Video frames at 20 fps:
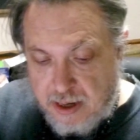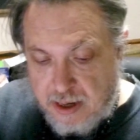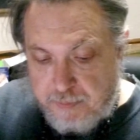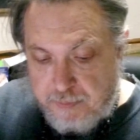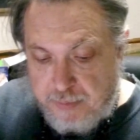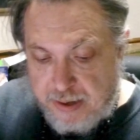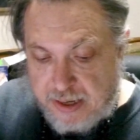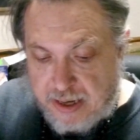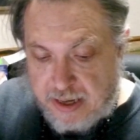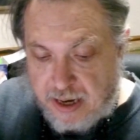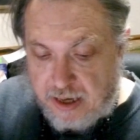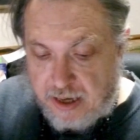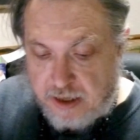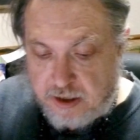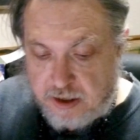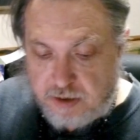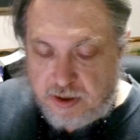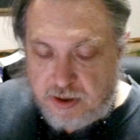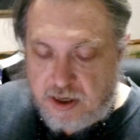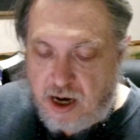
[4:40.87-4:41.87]

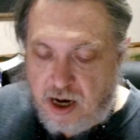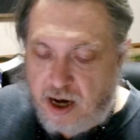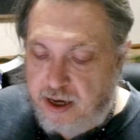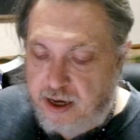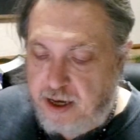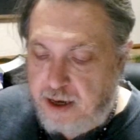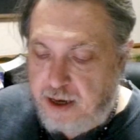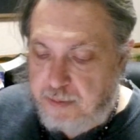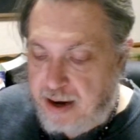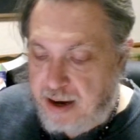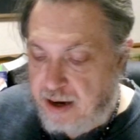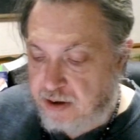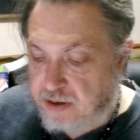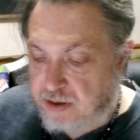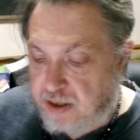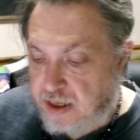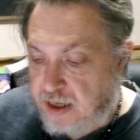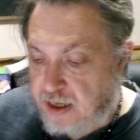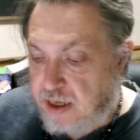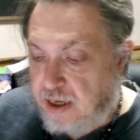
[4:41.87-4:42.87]
because we're talking
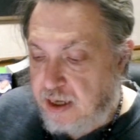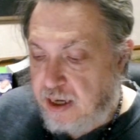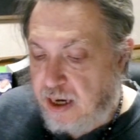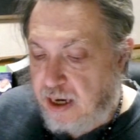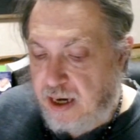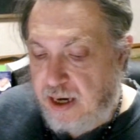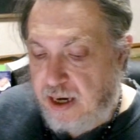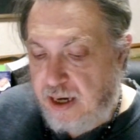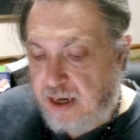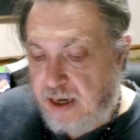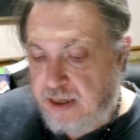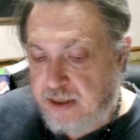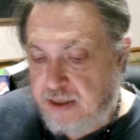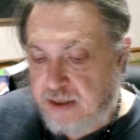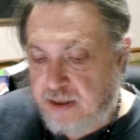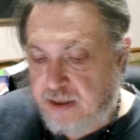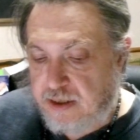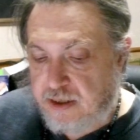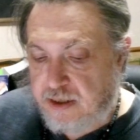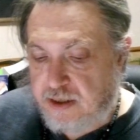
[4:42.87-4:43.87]
about
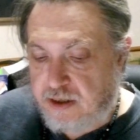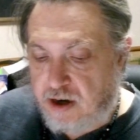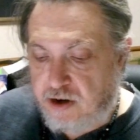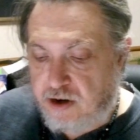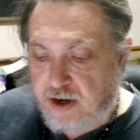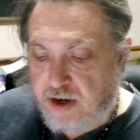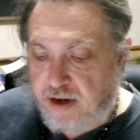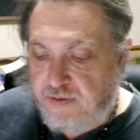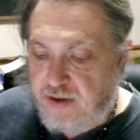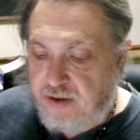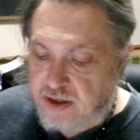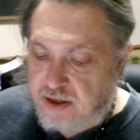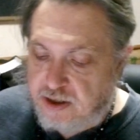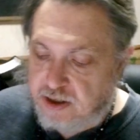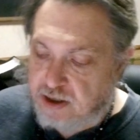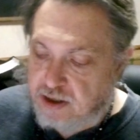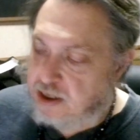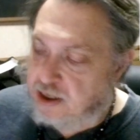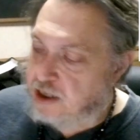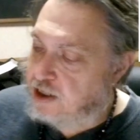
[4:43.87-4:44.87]
Star Trek
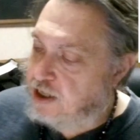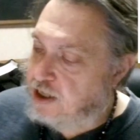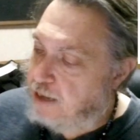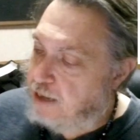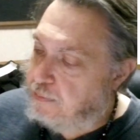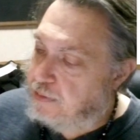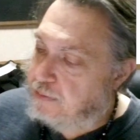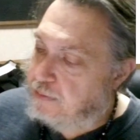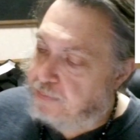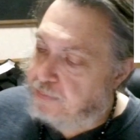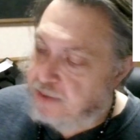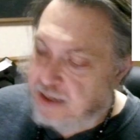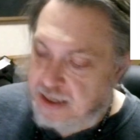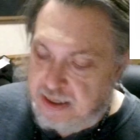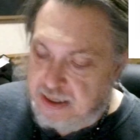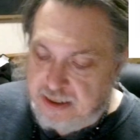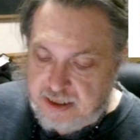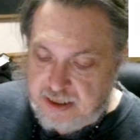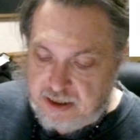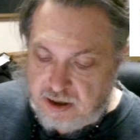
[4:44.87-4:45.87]
Adventures, the ship
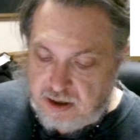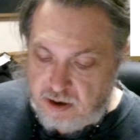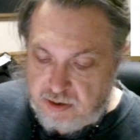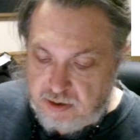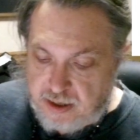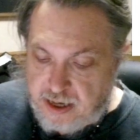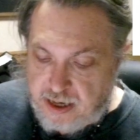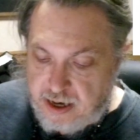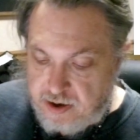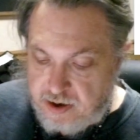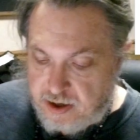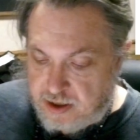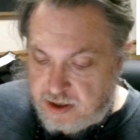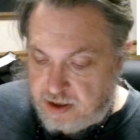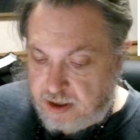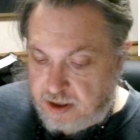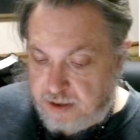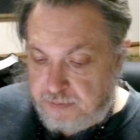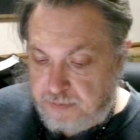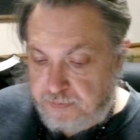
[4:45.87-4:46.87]
is its own
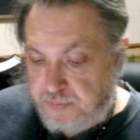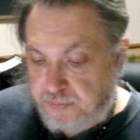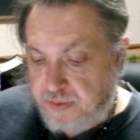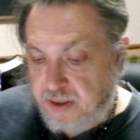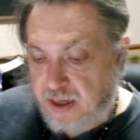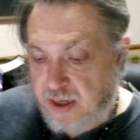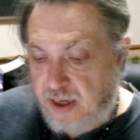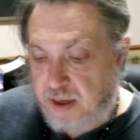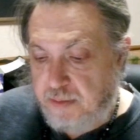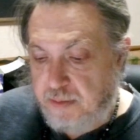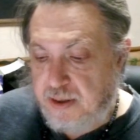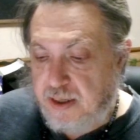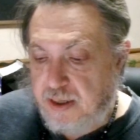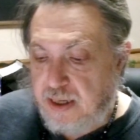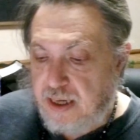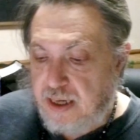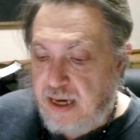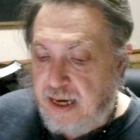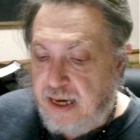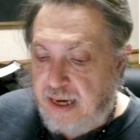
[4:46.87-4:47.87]
character.
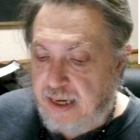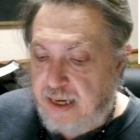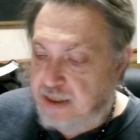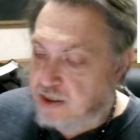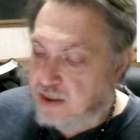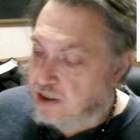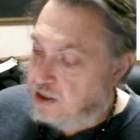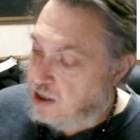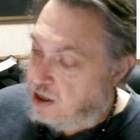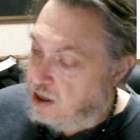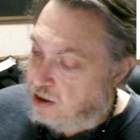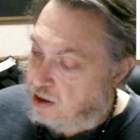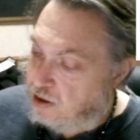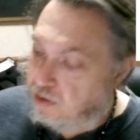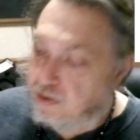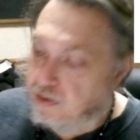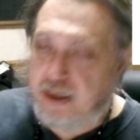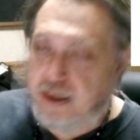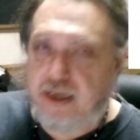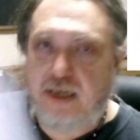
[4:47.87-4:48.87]
And
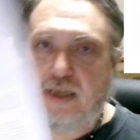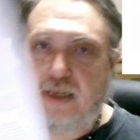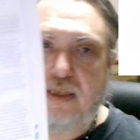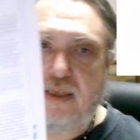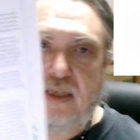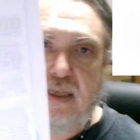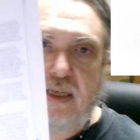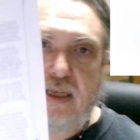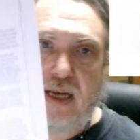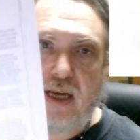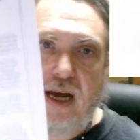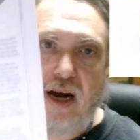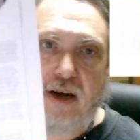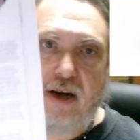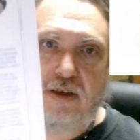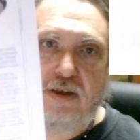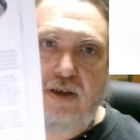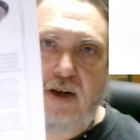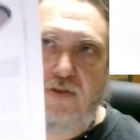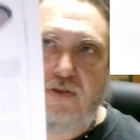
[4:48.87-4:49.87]
so here's the
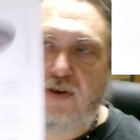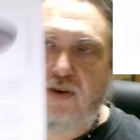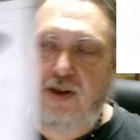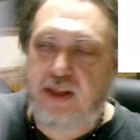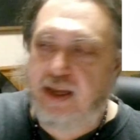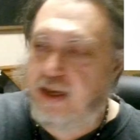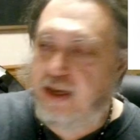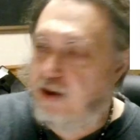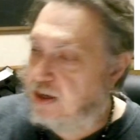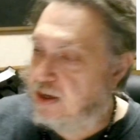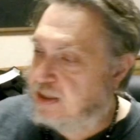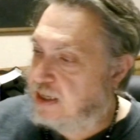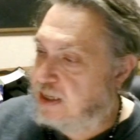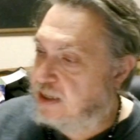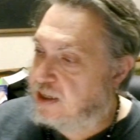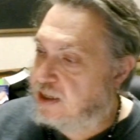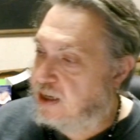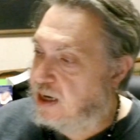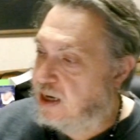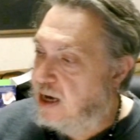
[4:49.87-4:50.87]
character sheet for the
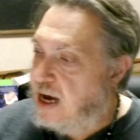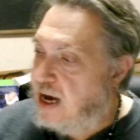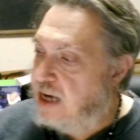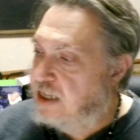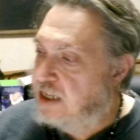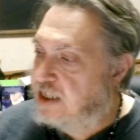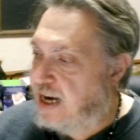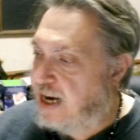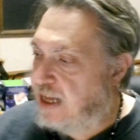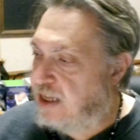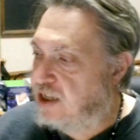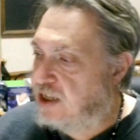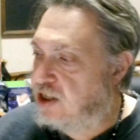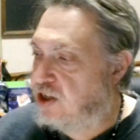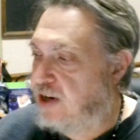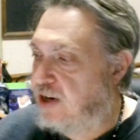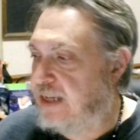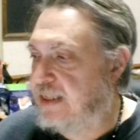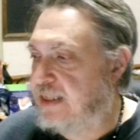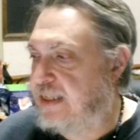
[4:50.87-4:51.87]
USS
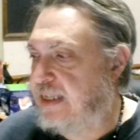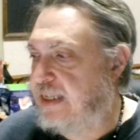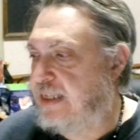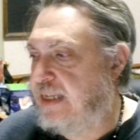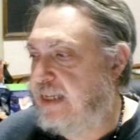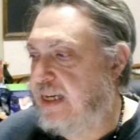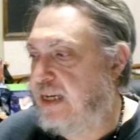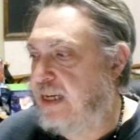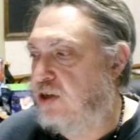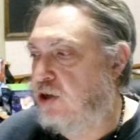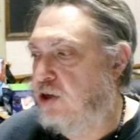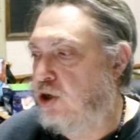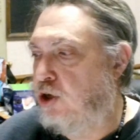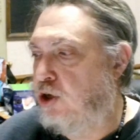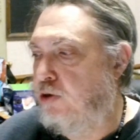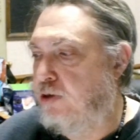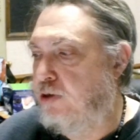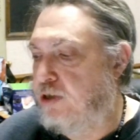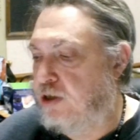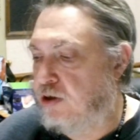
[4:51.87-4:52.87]
Challenger NCC
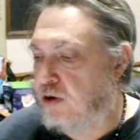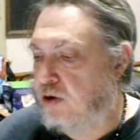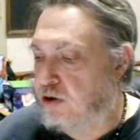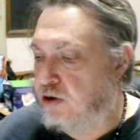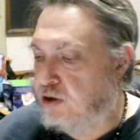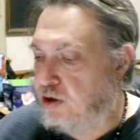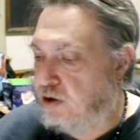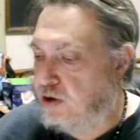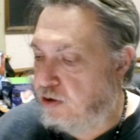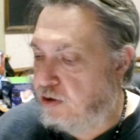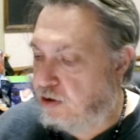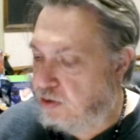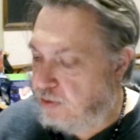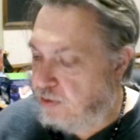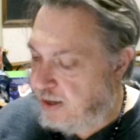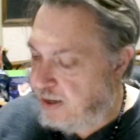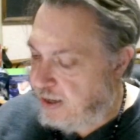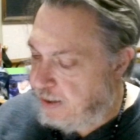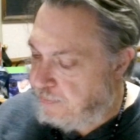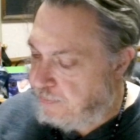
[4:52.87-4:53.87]

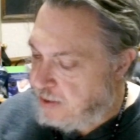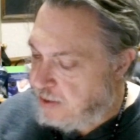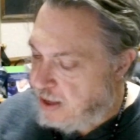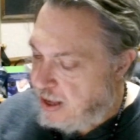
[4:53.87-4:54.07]
2023